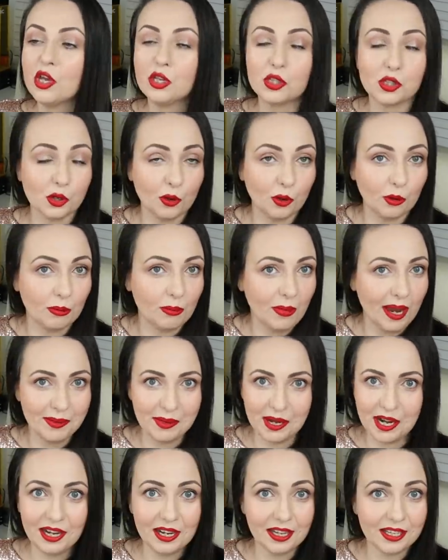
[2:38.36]
So
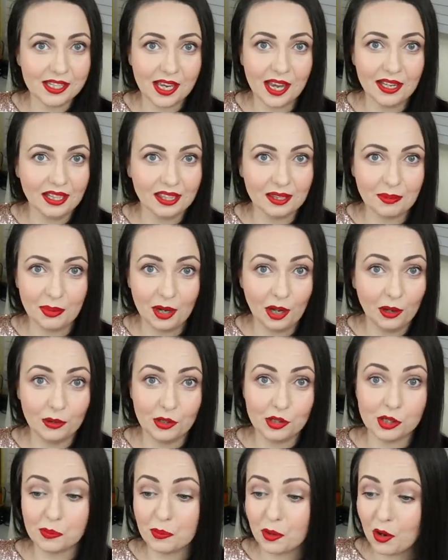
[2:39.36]
I'm really excited
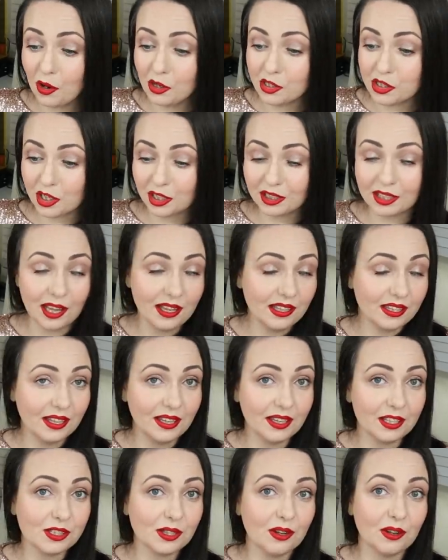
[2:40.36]
about this project, I
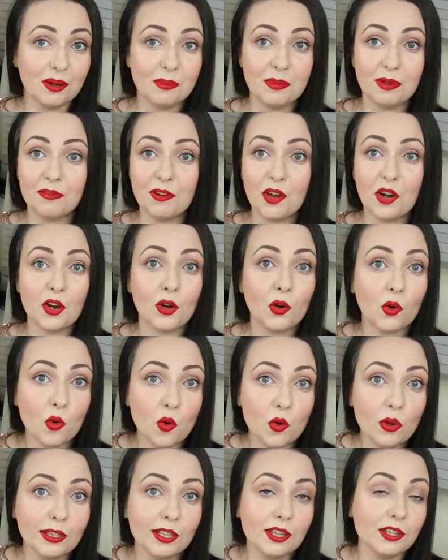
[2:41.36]
think it's gonna be very
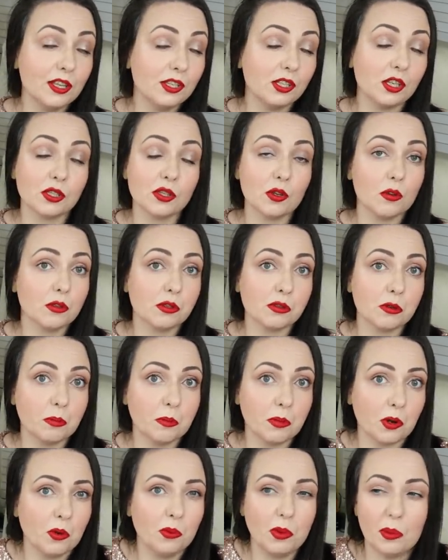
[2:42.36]
cool and this is also
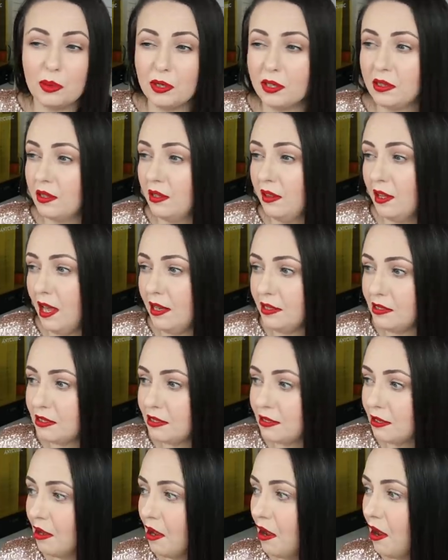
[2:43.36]
probably the
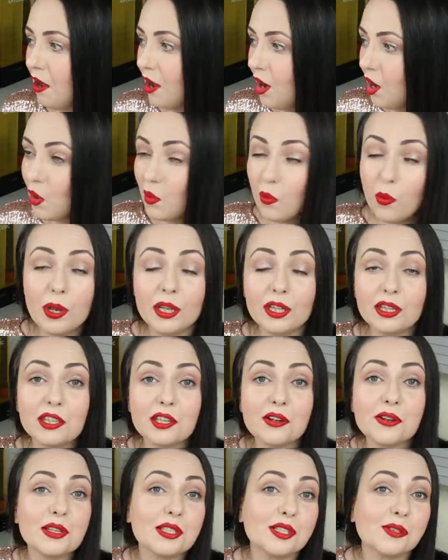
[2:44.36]
last
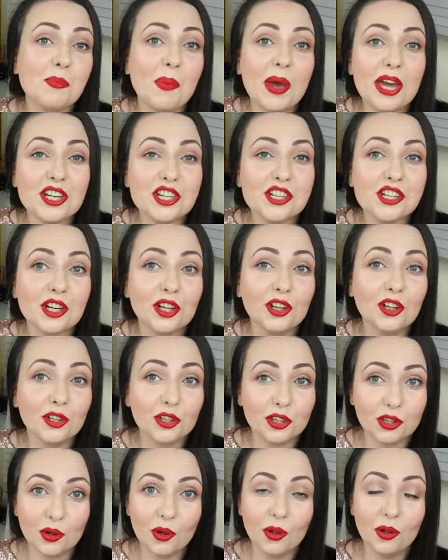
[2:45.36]
winter special
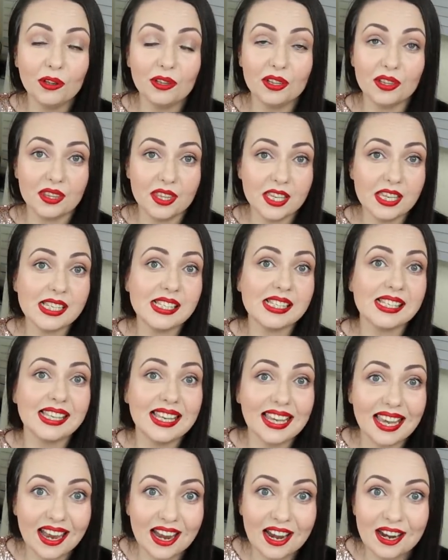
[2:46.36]
doll this
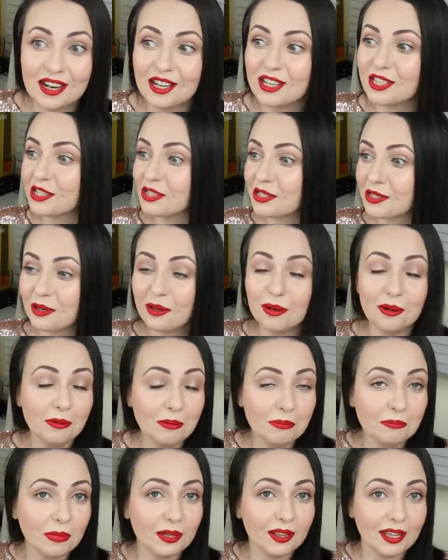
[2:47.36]
year,
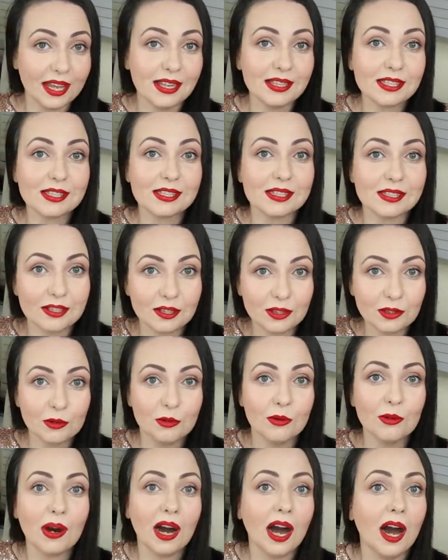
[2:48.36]
so let's
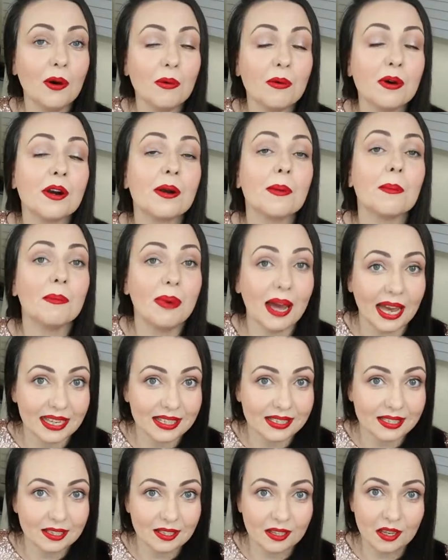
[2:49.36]
do our
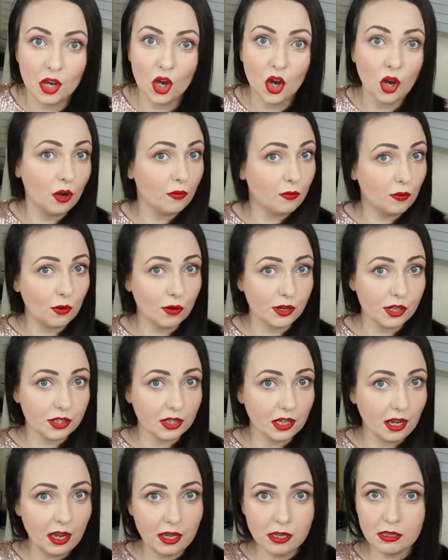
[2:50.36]
best. Of
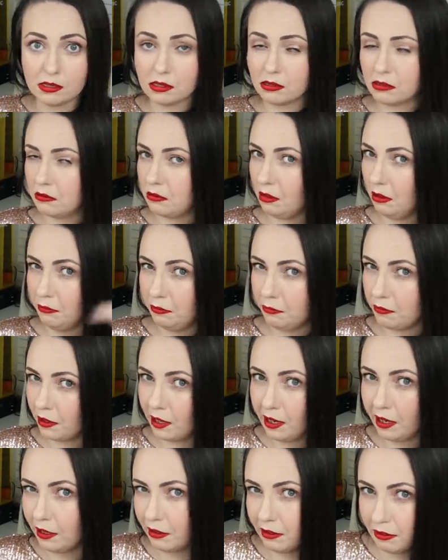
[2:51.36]
course, guys, don't
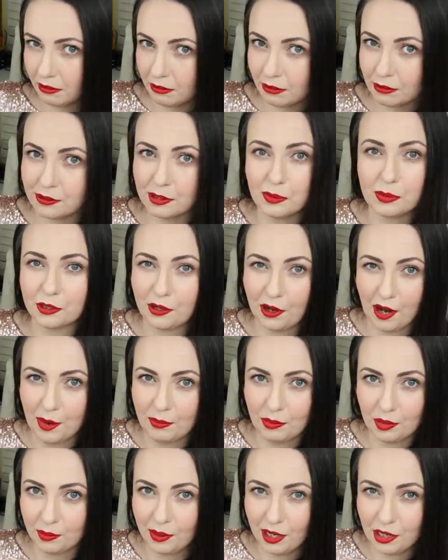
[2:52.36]
forget to
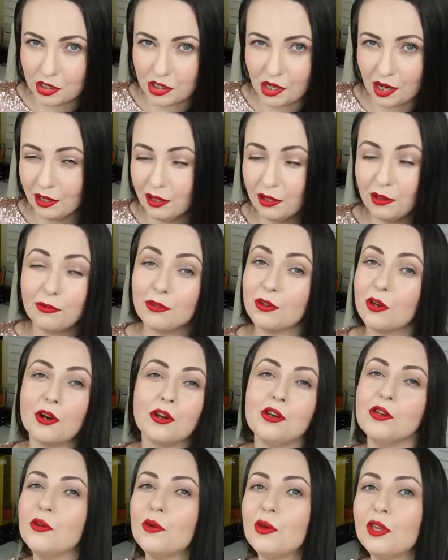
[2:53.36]
subscribe to my channel if
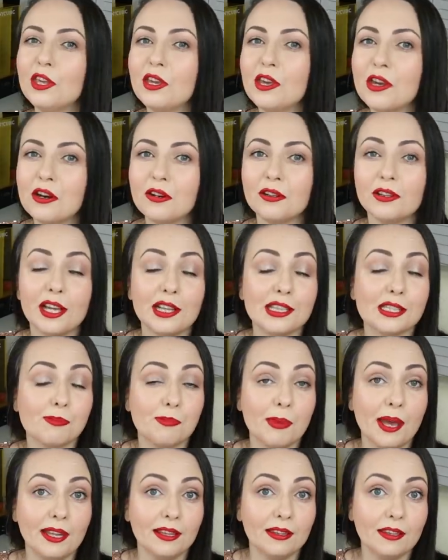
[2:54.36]
you're new here. Let's
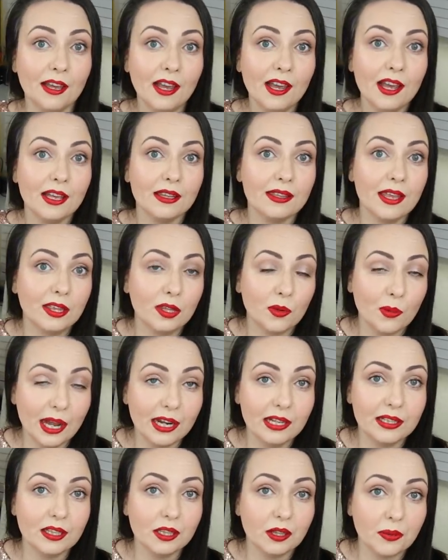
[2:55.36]
spend the
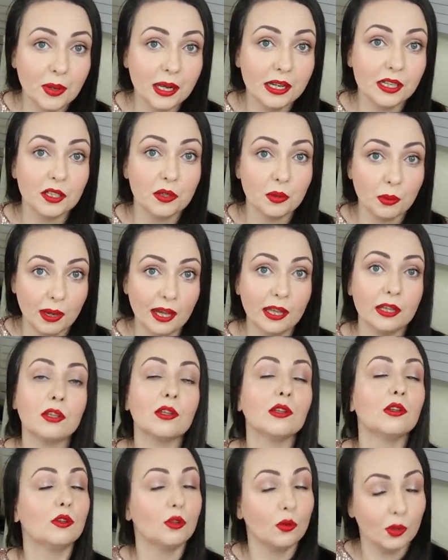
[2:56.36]

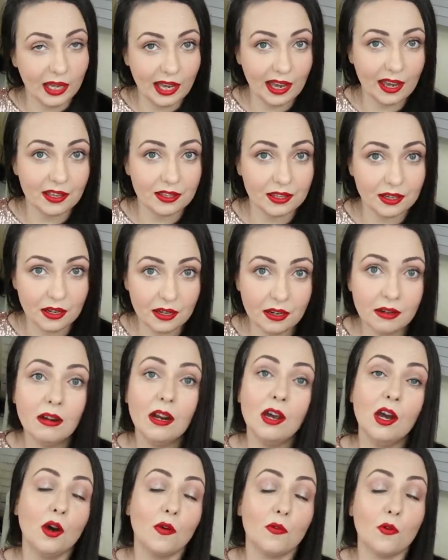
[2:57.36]
2021 together.
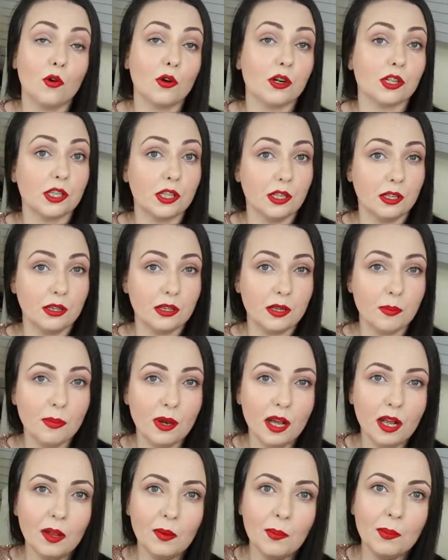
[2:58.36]
Of course, hit the
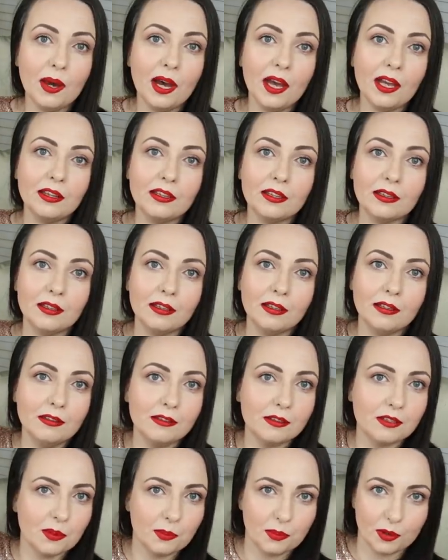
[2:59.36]
bell
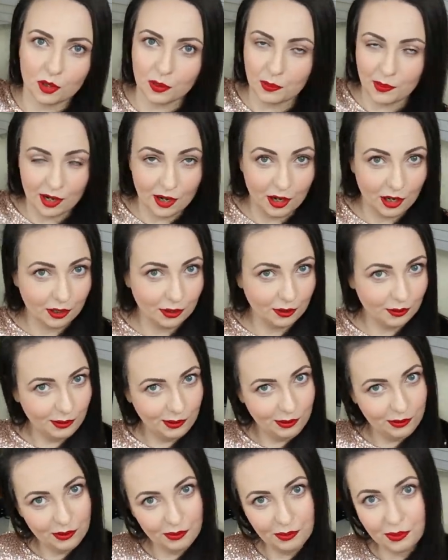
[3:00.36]
button, support my art on
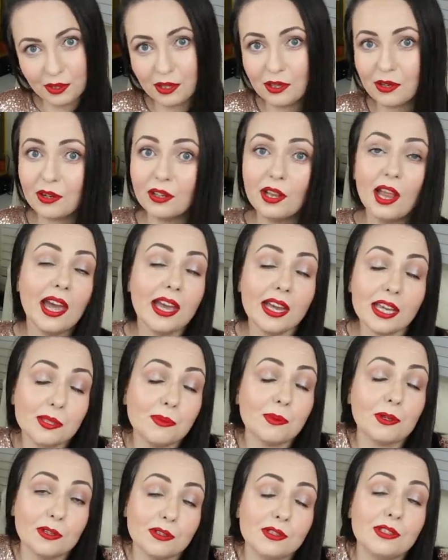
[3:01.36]
YouTube with your
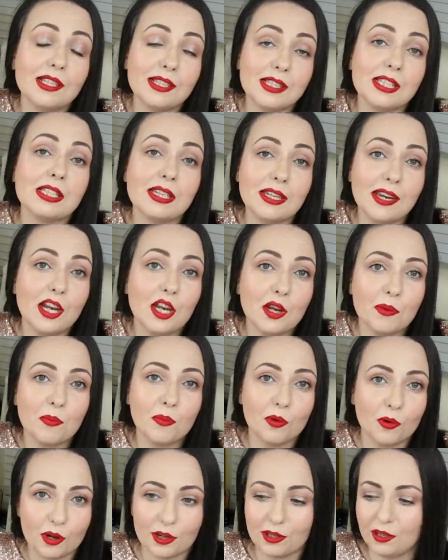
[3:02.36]
likes, because this is really
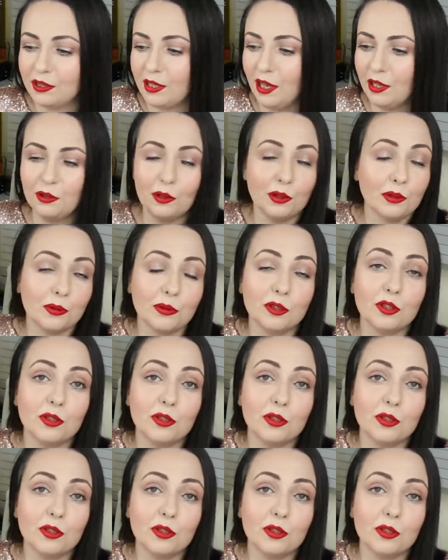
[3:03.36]
important. I don't